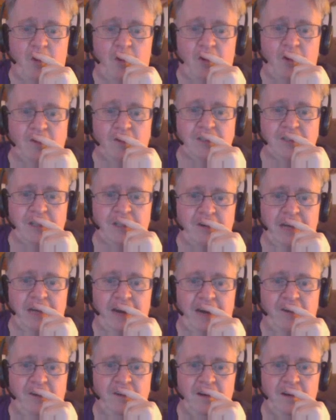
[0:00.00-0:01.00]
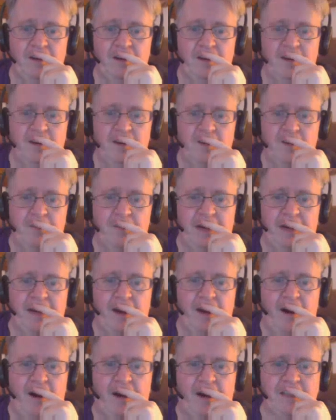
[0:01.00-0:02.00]
morals, no doubt, but
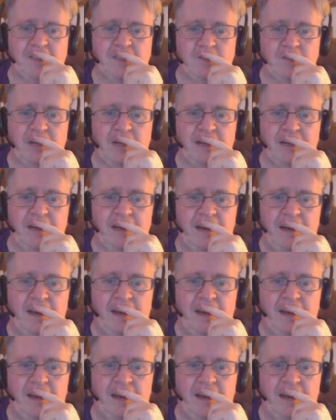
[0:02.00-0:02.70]
an honest one